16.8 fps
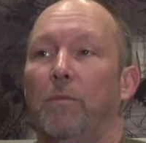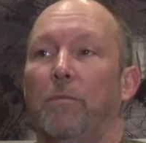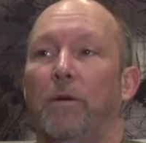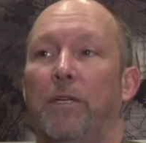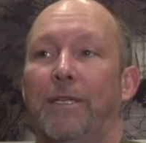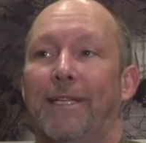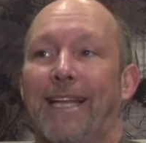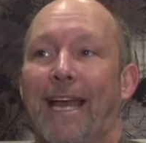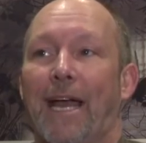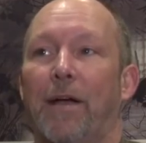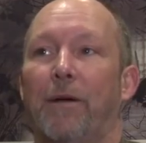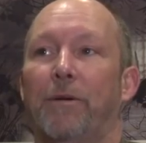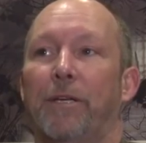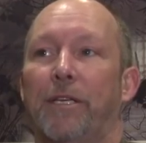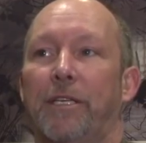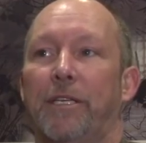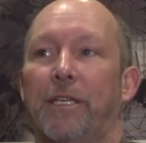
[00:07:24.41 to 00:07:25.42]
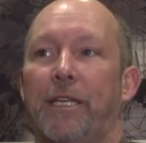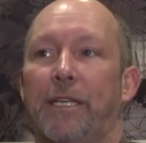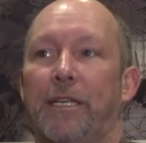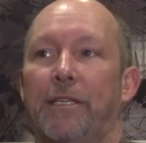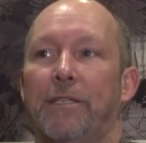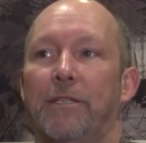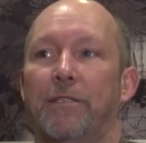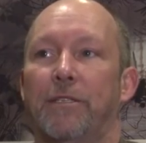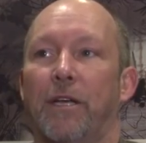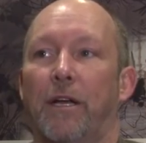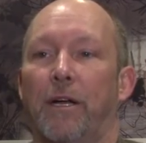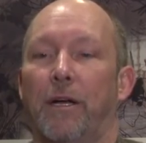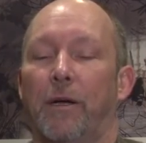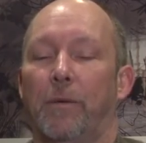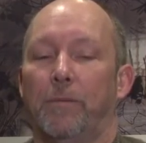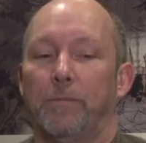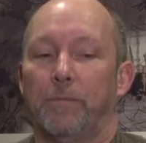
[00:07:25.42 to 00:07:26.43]
but now it is
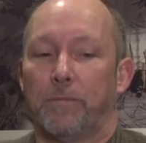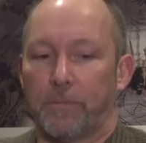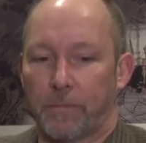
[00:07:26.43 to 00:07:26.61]
um,